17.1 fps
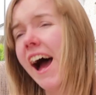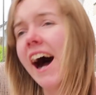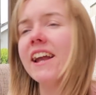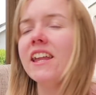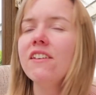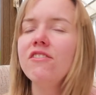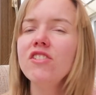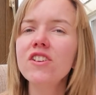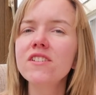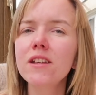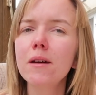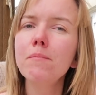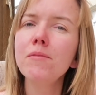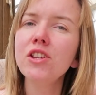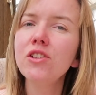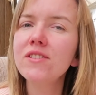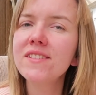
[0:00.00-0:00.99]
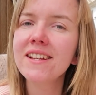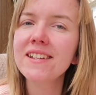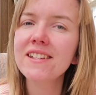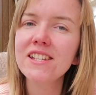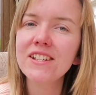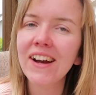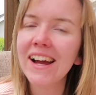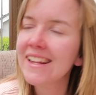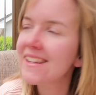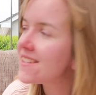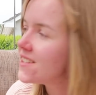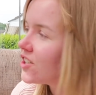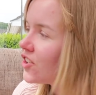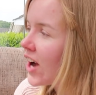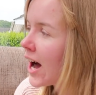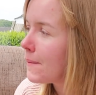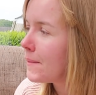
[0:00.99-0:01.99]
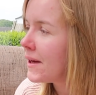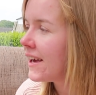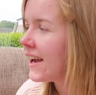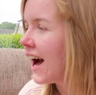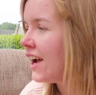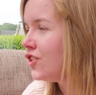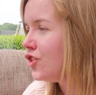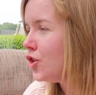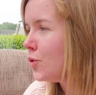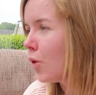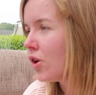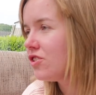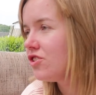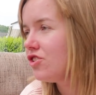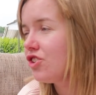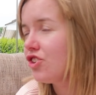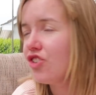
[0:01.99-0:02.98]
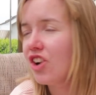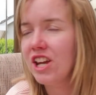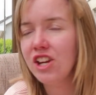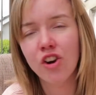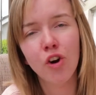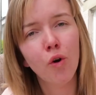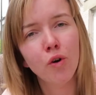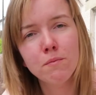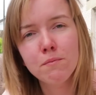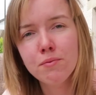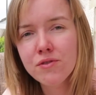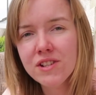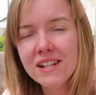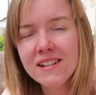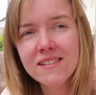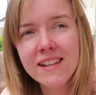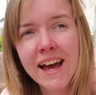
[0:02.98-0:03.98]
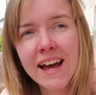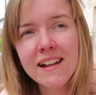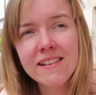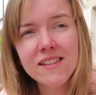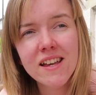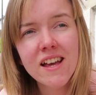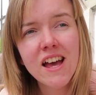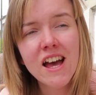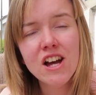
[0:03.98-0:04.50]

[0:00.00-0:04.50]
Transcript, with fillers: And if you're somebody who's into your Instagramming and you want to create your own presets,